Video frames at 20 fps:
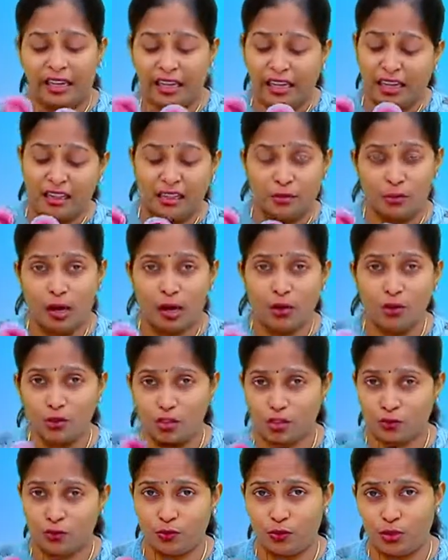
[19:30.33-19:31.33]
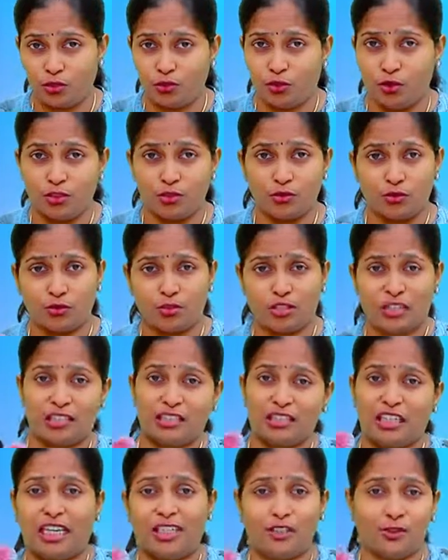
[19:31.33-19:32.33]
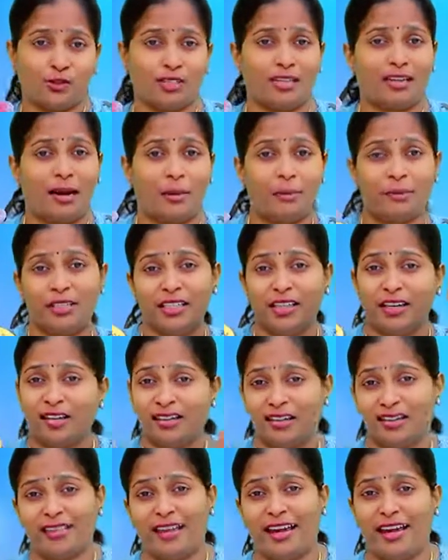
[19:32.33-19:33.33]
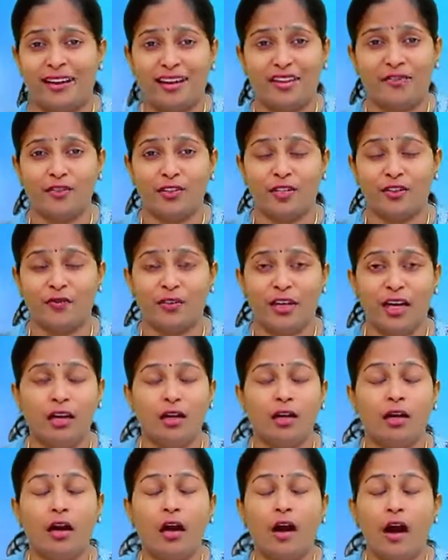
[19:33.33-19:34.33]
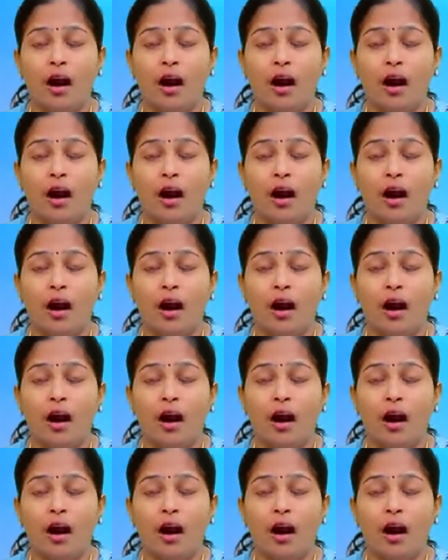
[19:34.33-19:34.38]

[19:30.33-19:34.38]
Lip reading: and the mouse was also tried to scrub here and there everywhere,